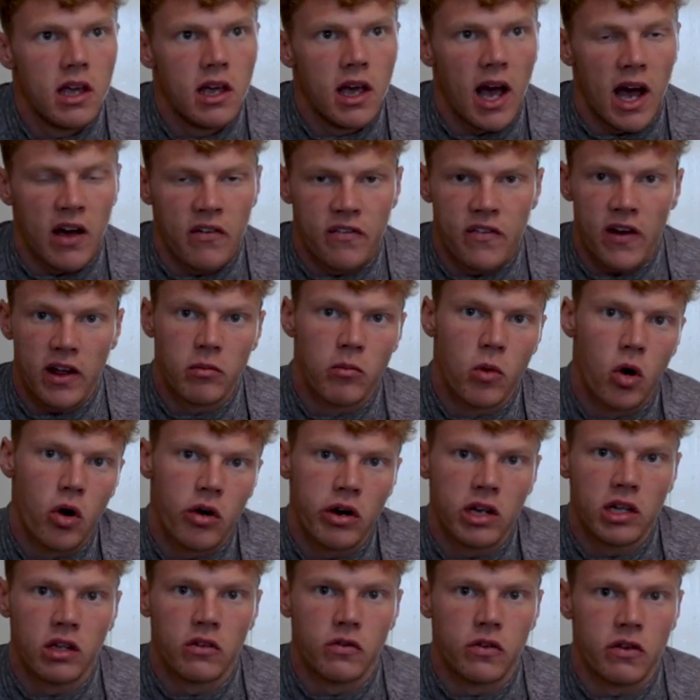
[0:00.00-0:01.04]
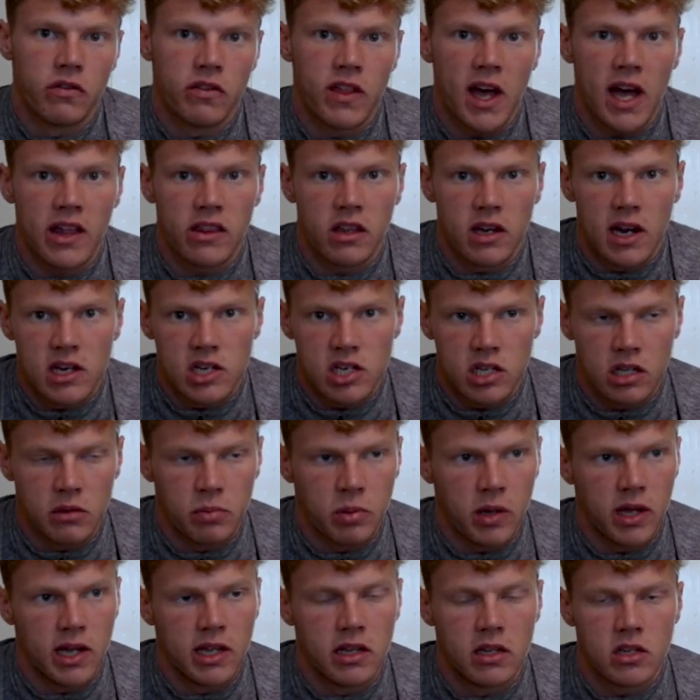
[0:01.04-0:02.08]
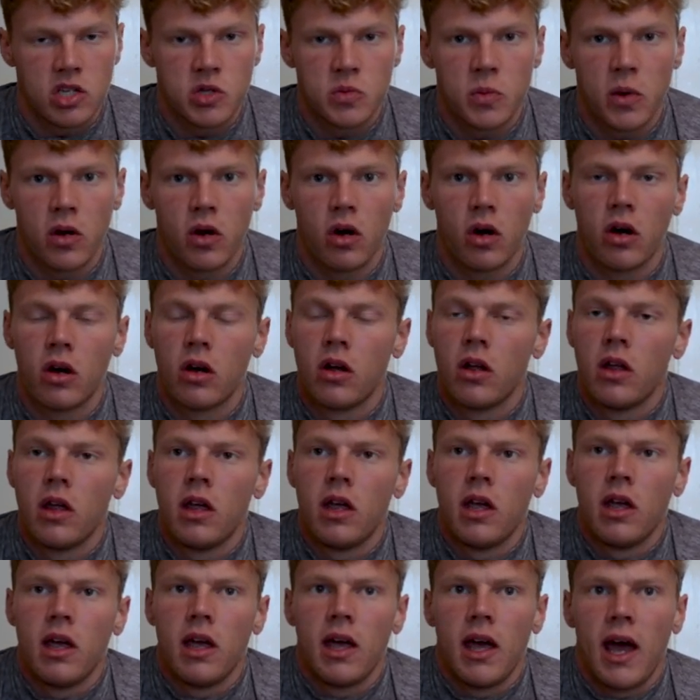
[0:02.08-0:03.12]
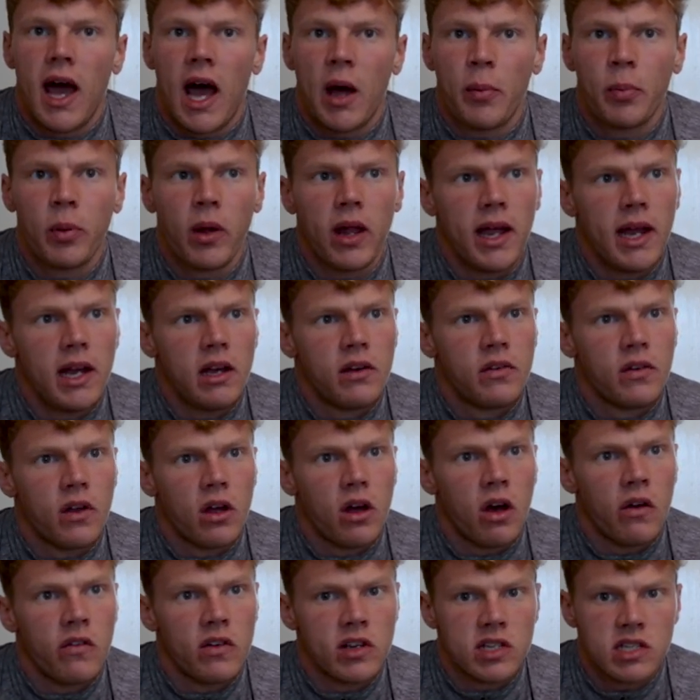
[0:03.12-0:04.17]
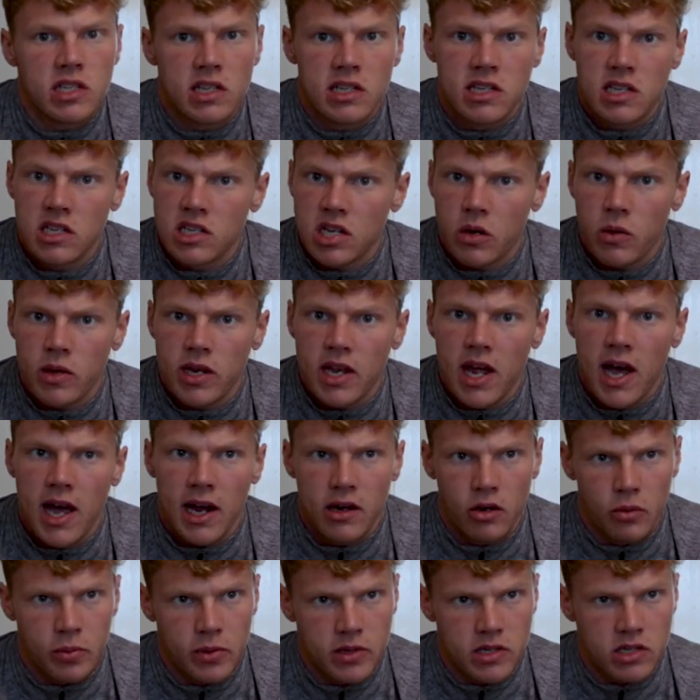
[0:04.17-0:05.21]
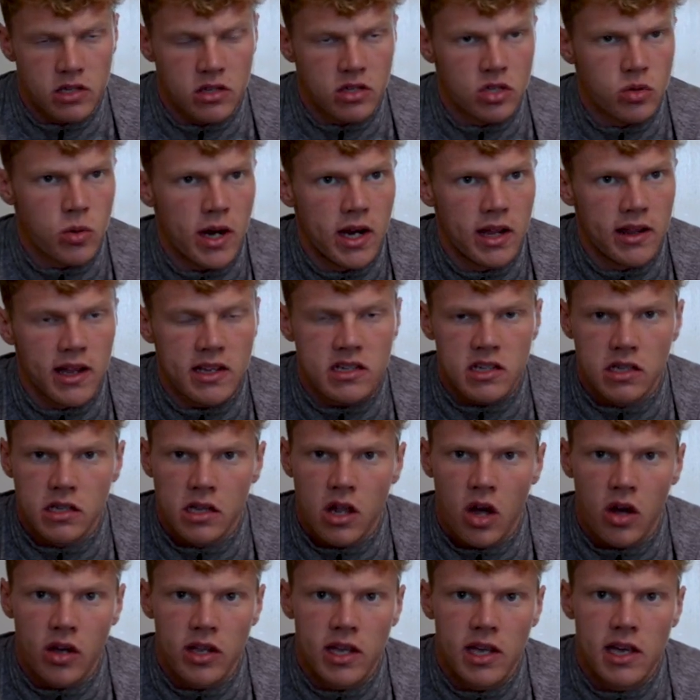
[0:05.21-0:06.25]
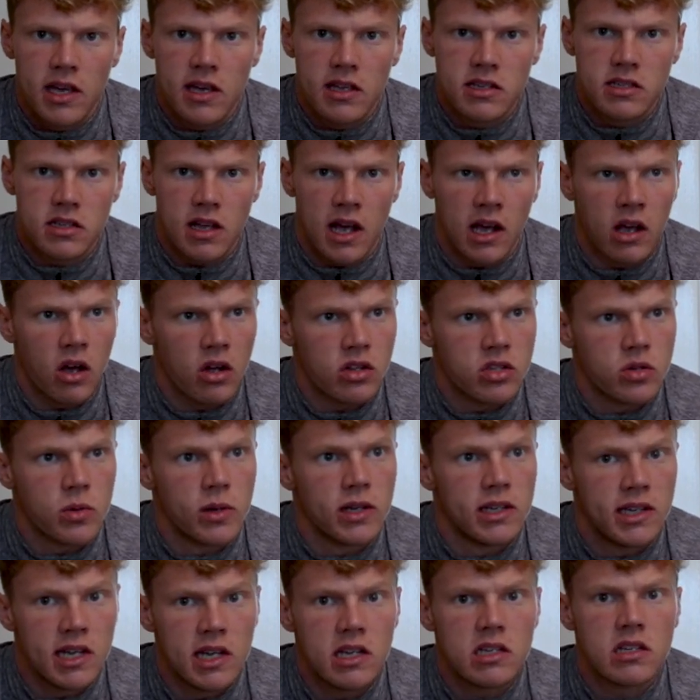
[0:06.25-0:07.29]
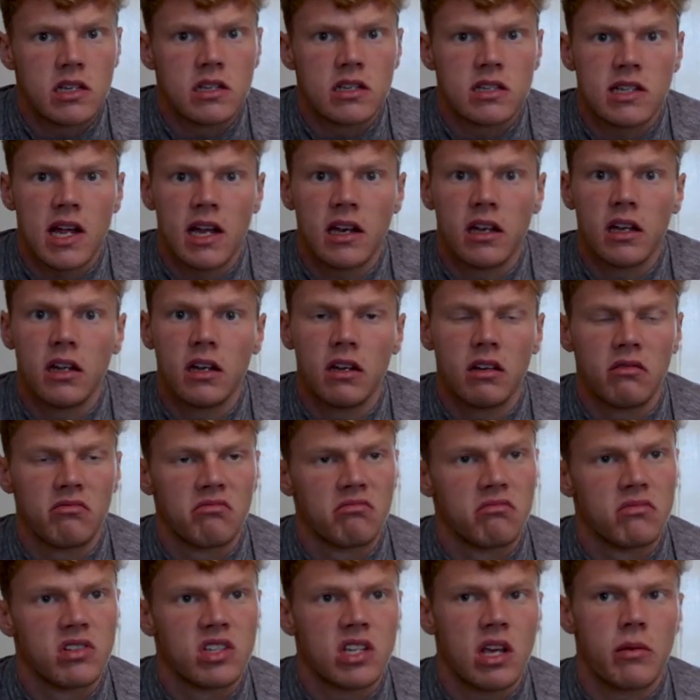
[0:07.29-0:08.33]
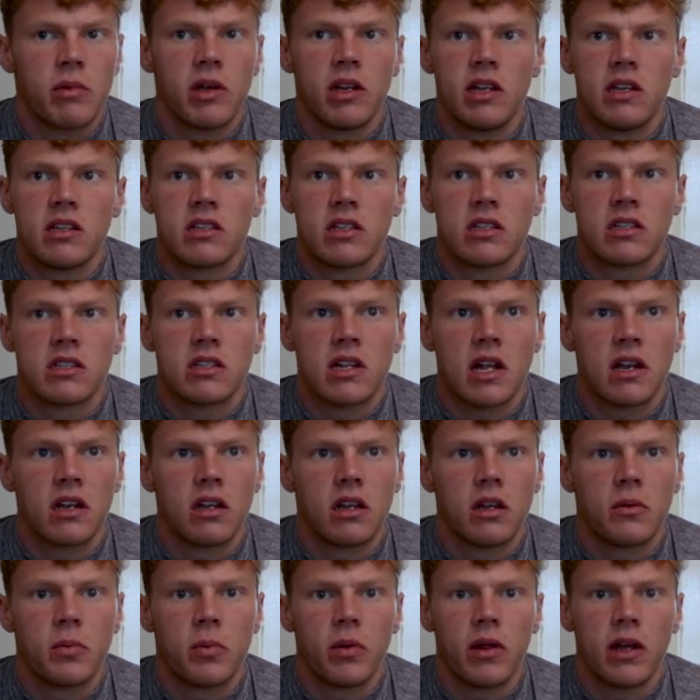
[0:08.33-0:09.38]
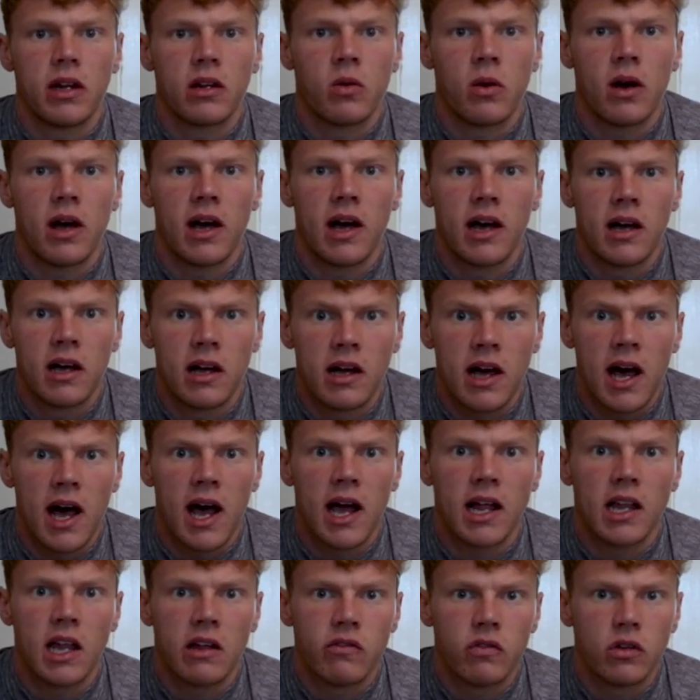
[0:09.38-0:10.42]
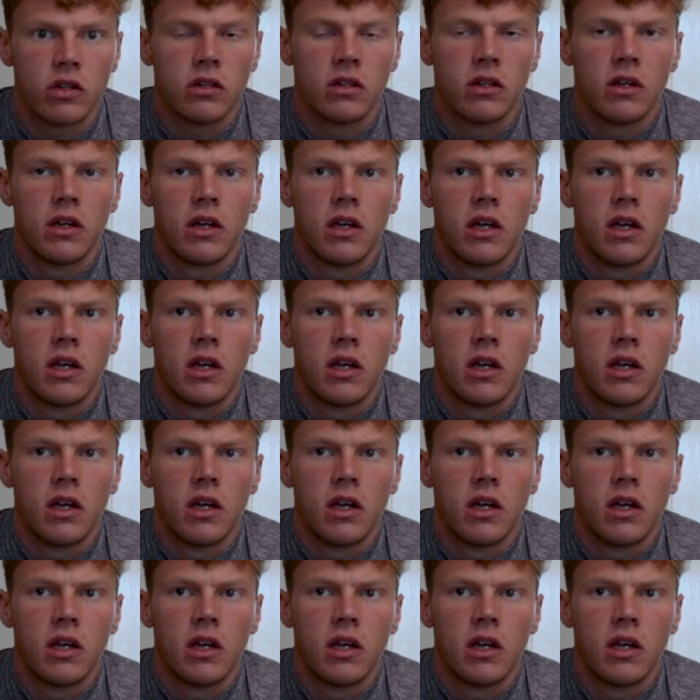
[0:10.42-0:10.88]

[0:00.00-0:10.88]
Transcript: I fell more in love with that than actually playing the sport. I played obviously since I was 9 up until 20, that's a lot of years. I got to a decent standard, semi-decent standard, played quite a high level